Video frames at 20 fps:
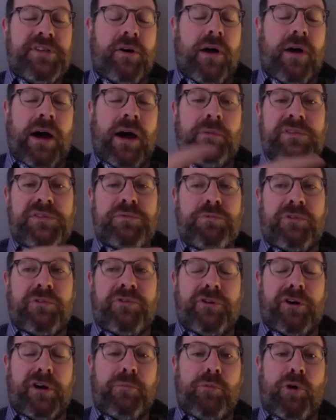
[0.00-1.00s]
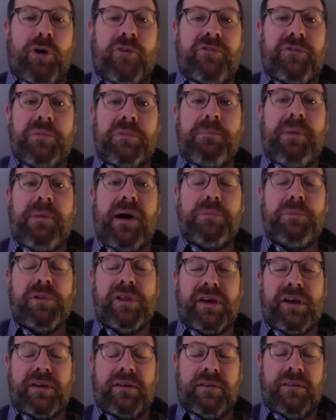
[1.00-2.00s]
I was referring more from the
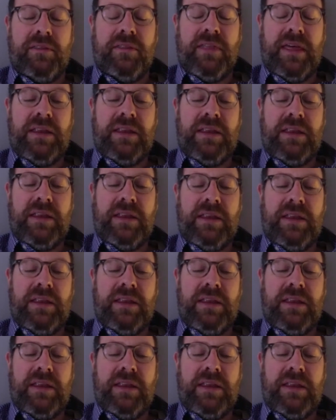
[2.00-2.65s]
public than